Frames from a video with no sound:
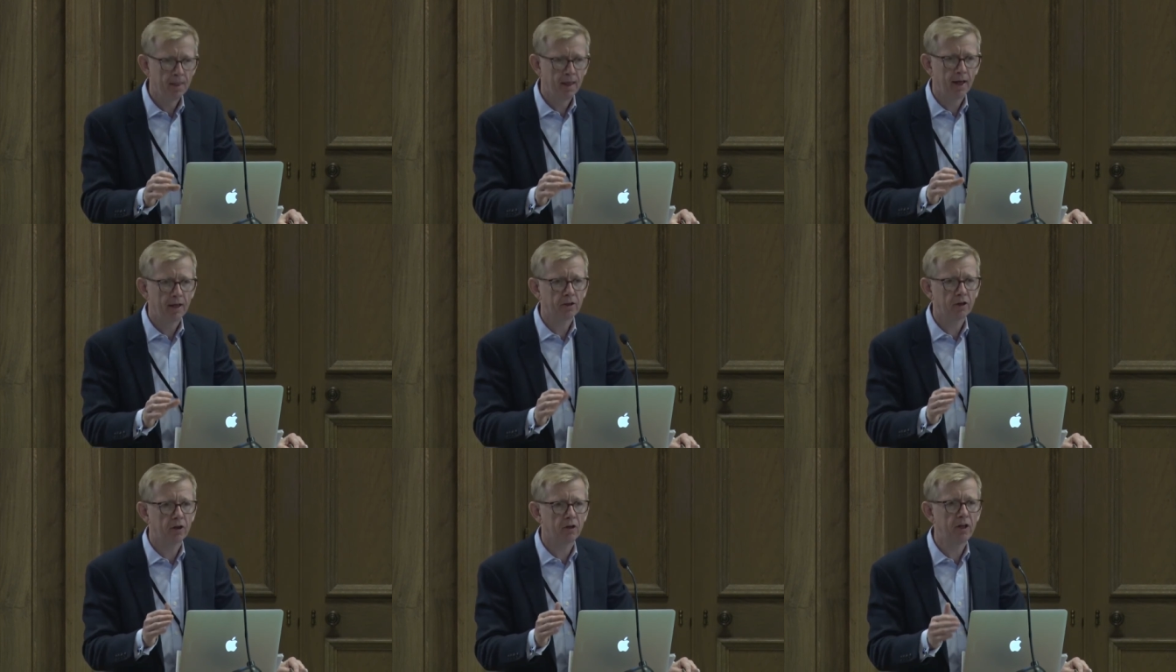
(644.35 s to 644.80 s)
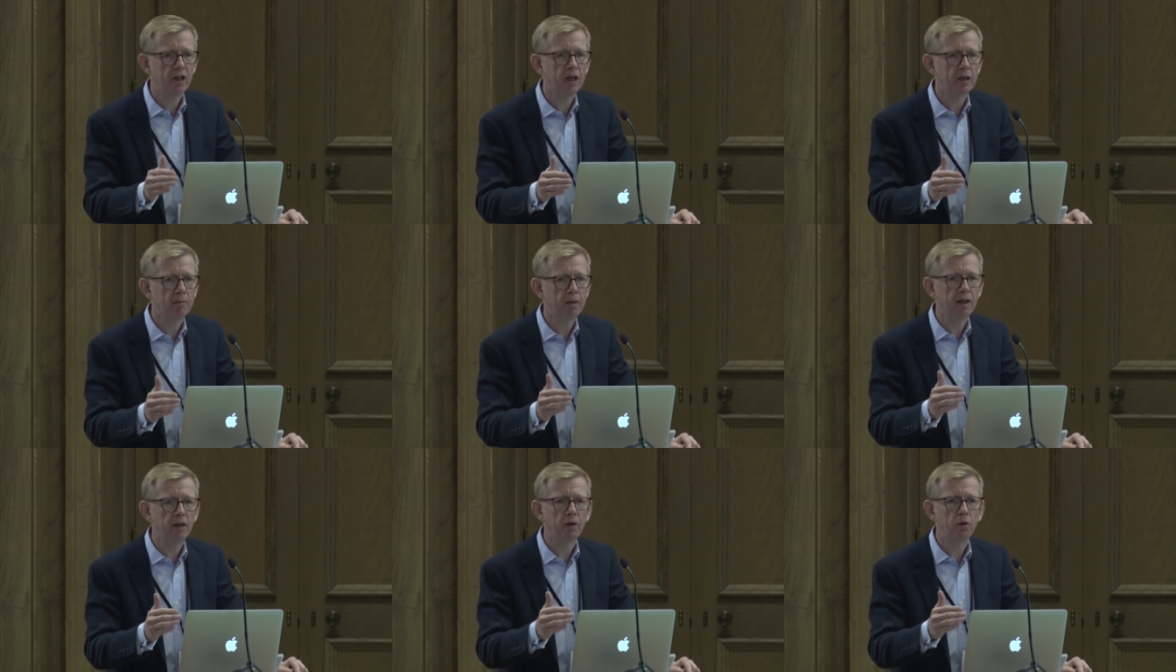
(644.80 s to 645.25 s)
At Carnegie
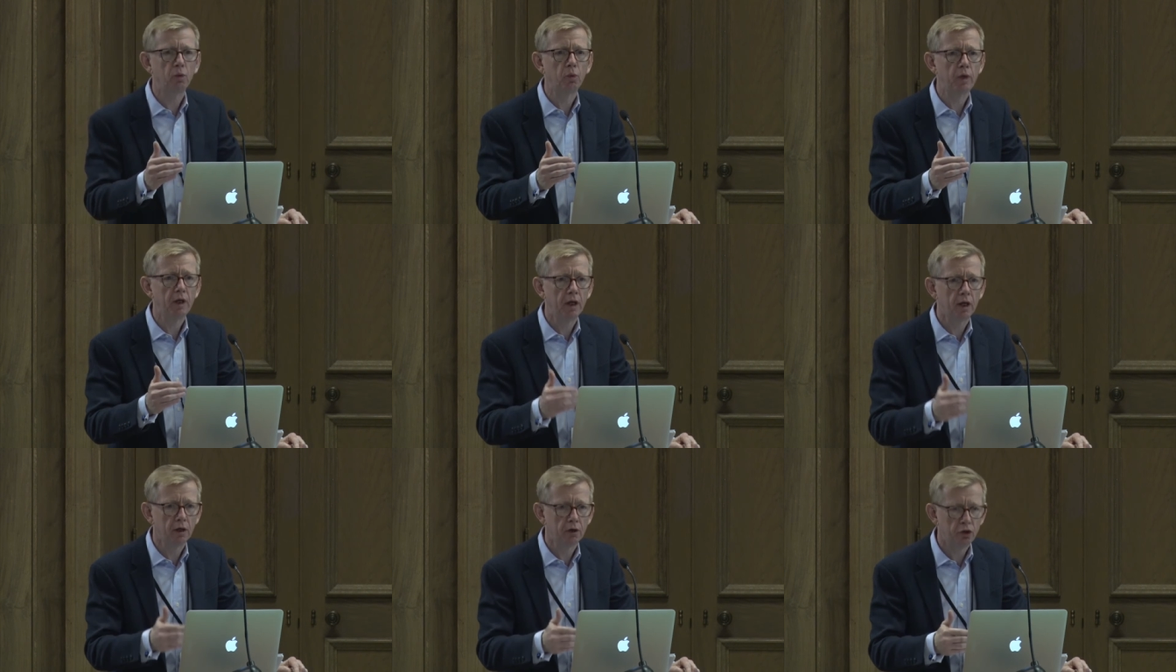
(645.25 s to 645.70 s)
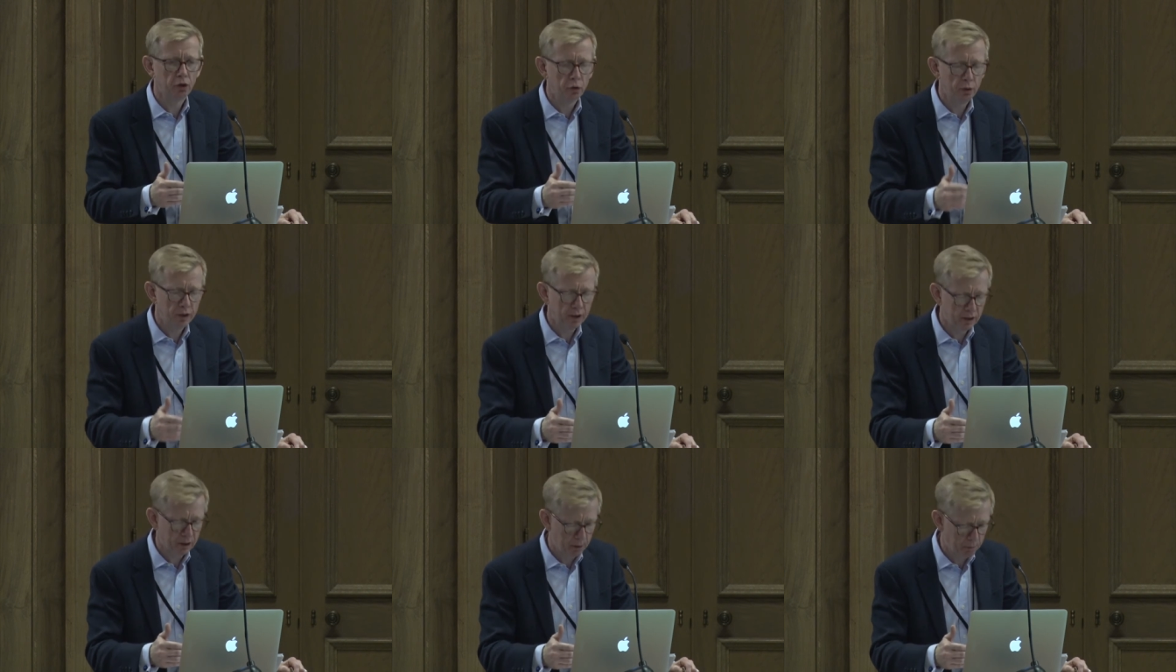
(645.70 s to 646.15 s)
Mellon, we are
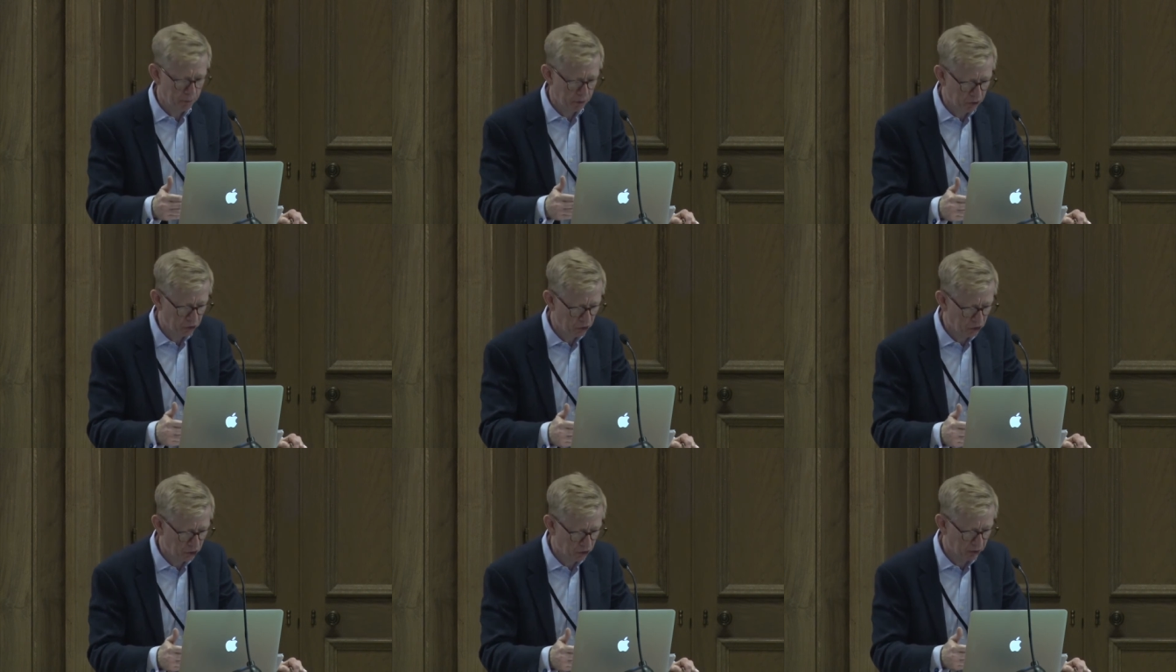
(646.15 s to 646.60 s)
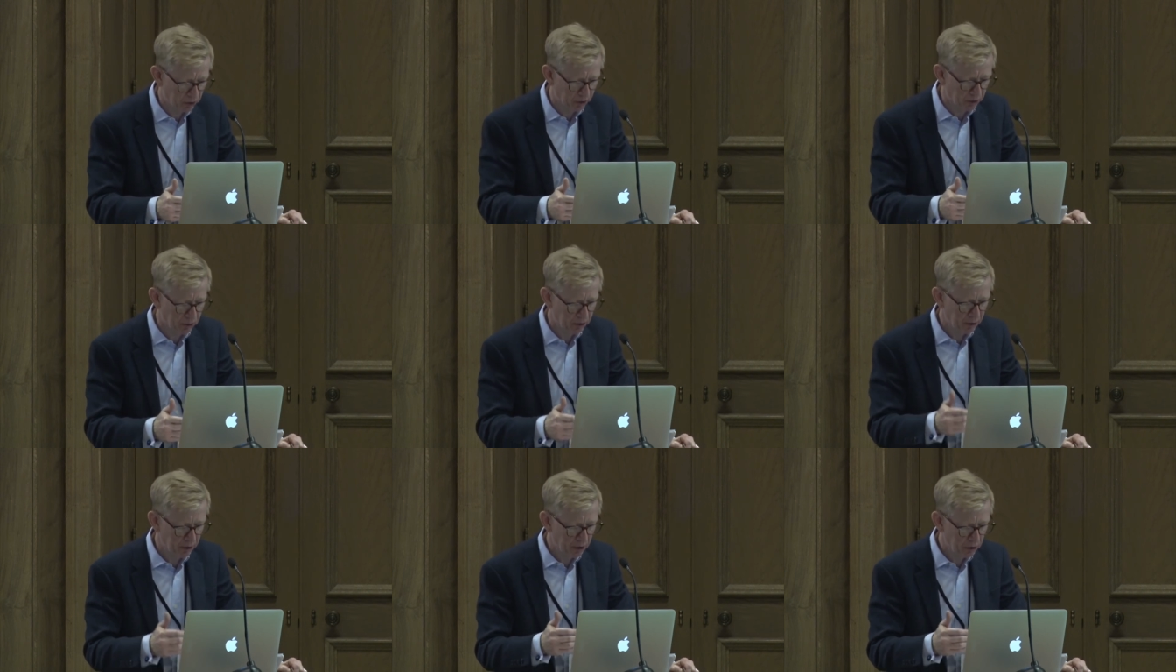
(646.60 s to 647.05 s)
uniquely
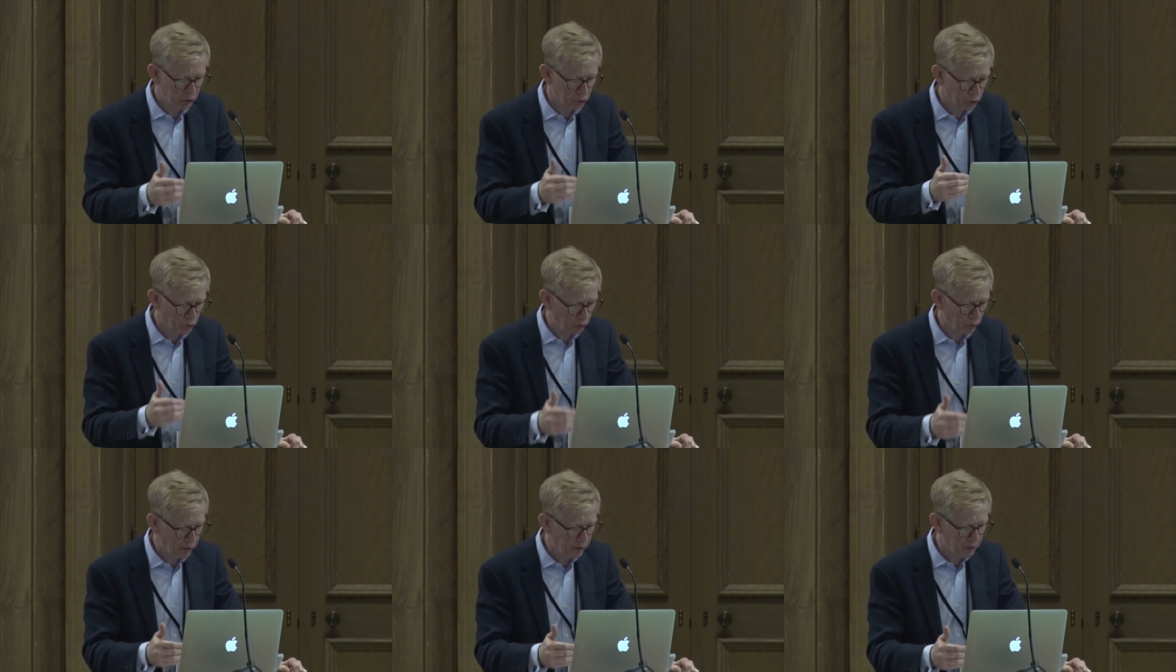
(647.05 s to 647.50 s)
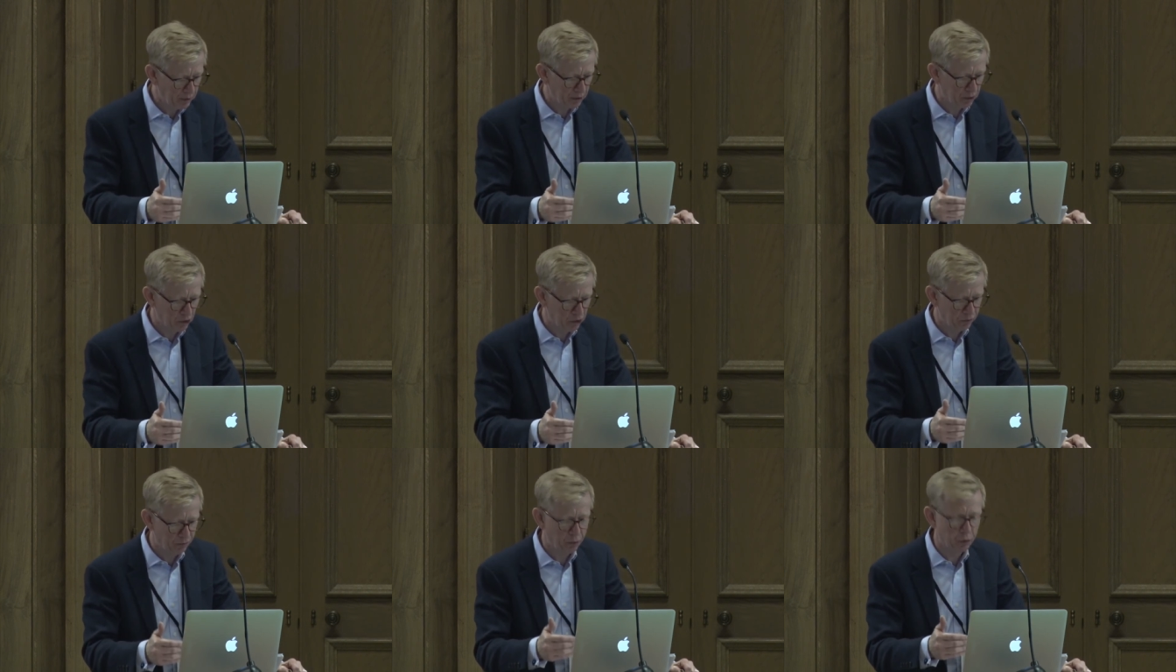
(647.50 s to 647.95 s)
positioned to create
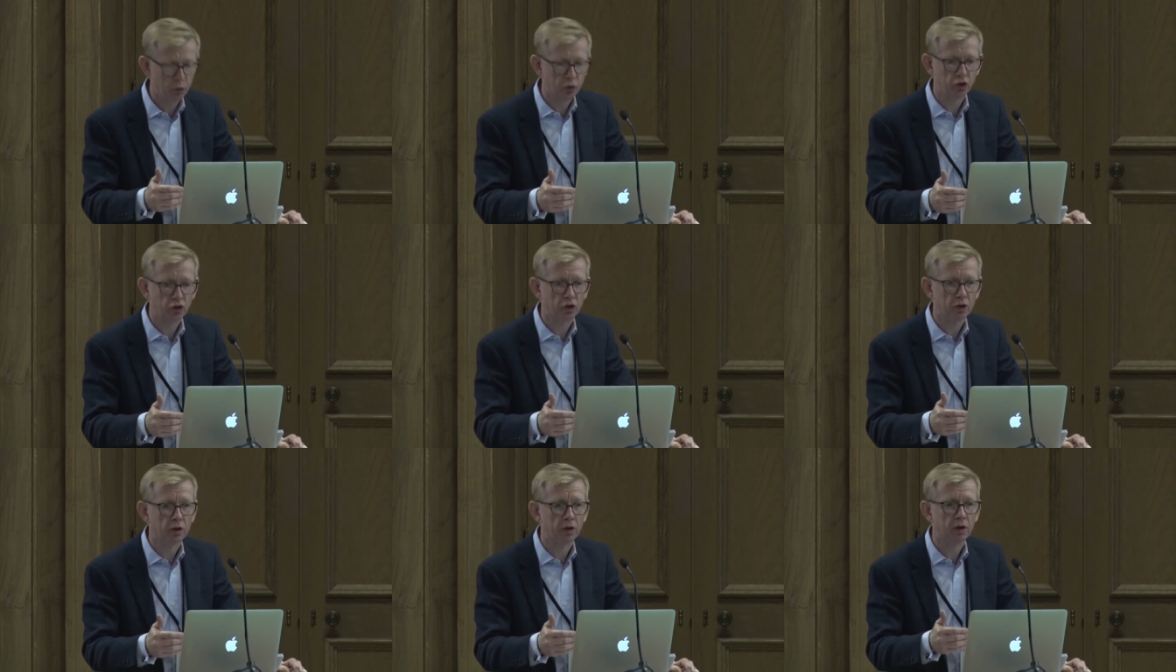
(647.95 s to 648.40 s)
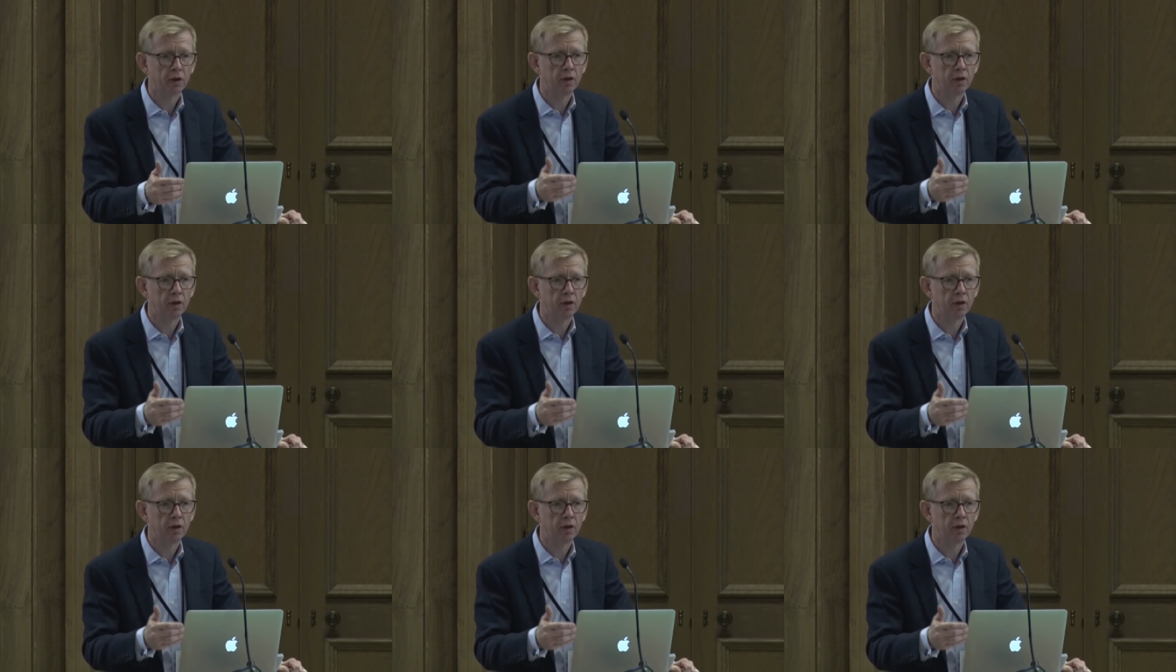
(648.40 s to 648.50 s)
this future.